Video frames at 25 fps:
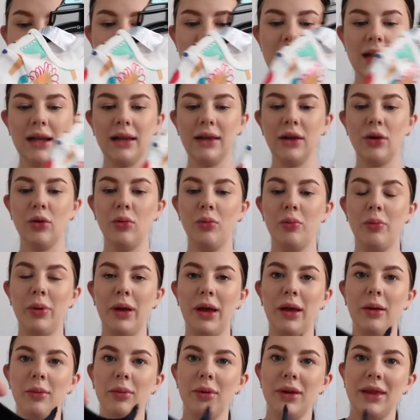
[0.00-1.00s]
and a little
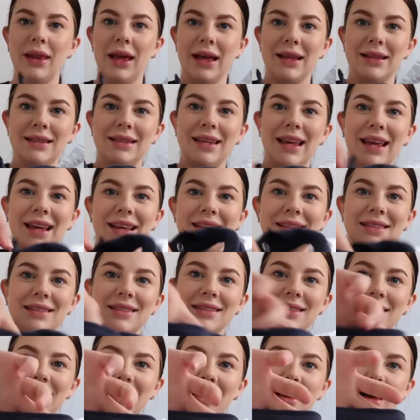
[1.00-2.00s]
bib that
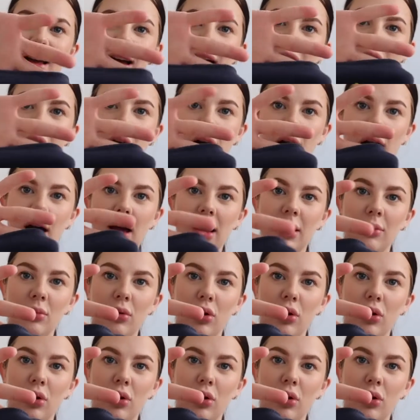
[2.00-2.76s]
says I'm